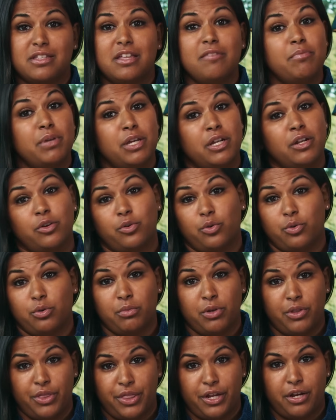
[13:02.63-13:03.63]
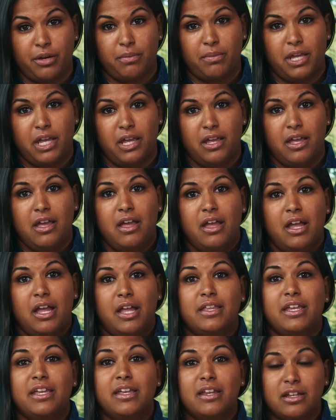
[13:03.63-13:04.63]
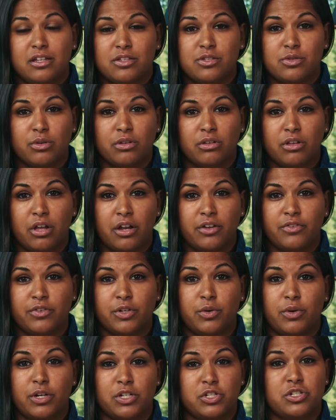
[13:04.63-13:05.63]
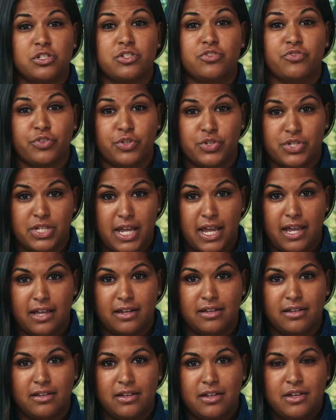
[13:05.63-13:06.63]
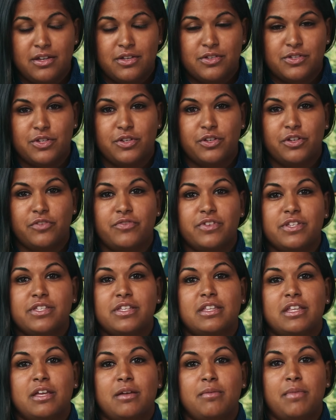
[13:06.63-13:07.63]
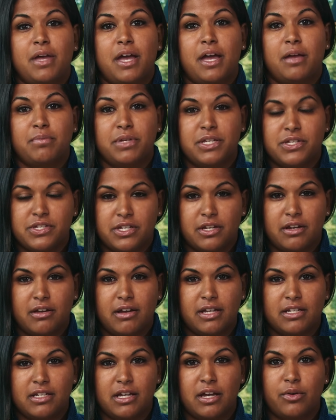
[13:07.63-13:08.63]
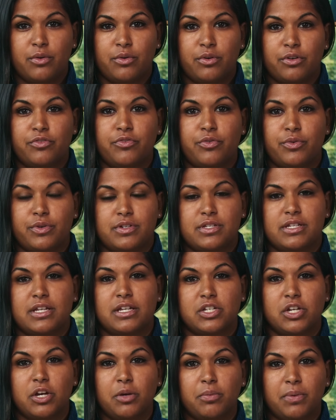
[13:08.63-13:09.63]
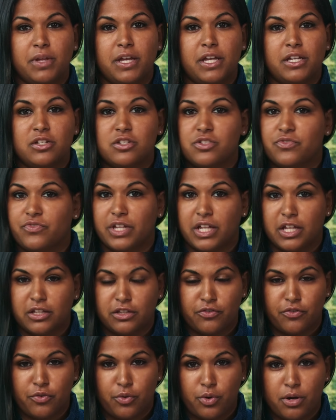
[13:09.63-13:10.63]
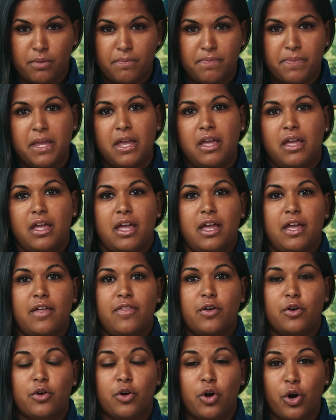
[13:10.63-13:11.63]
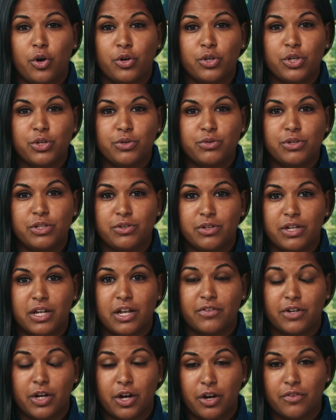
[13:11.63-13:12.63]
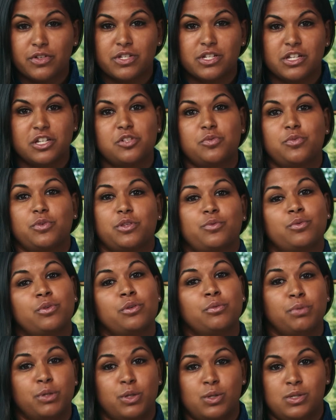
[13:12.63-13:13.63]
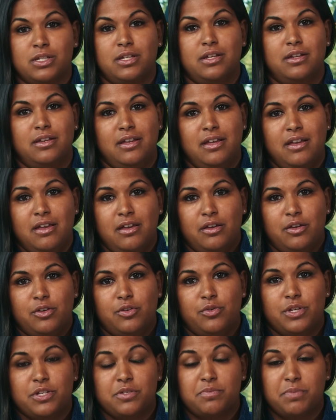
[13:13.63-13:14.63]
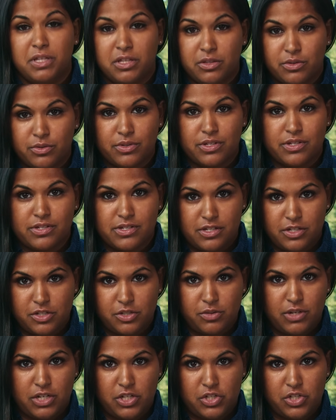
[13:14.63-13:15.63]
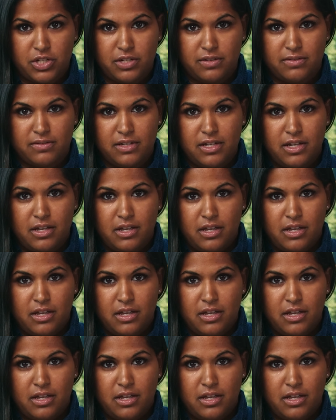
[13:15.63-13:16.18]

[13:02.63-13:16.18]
They've been on hormone therapy, and they can answer a lot of your questions firsthand. So you can visit them at pcri.org/helpline. You just fill out the form, and they'll call you, and you can have a conversation with a real person who has been through this situation.